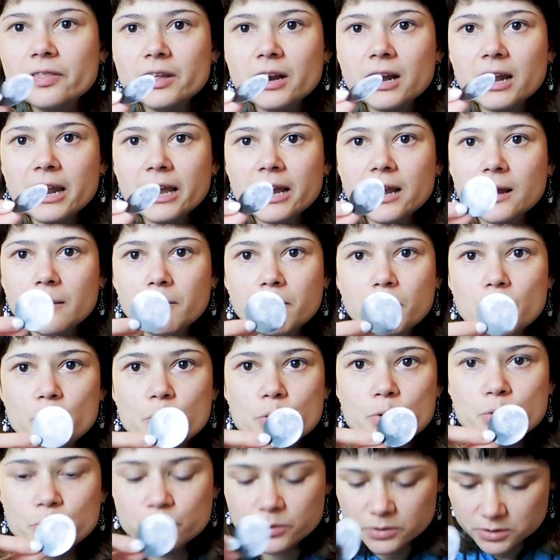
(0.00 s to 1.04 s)
They're like
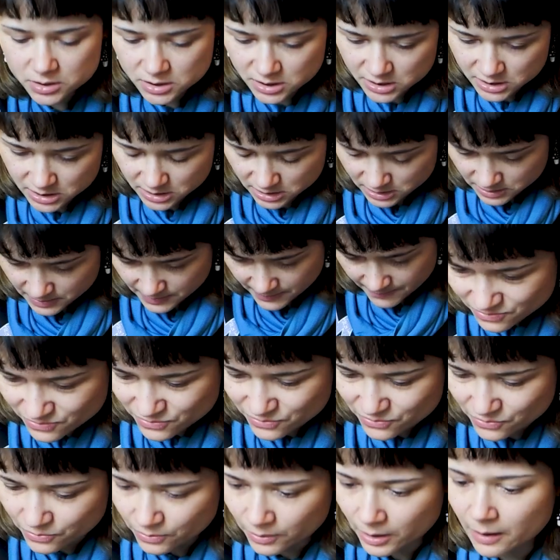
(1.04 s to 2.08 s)
moons.
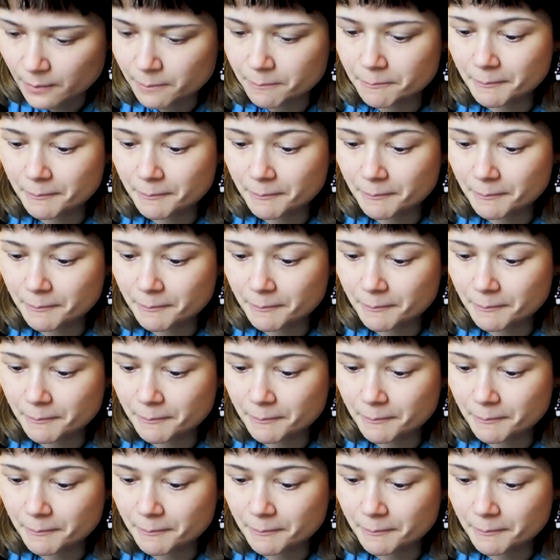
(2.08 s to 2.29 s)
Ooh,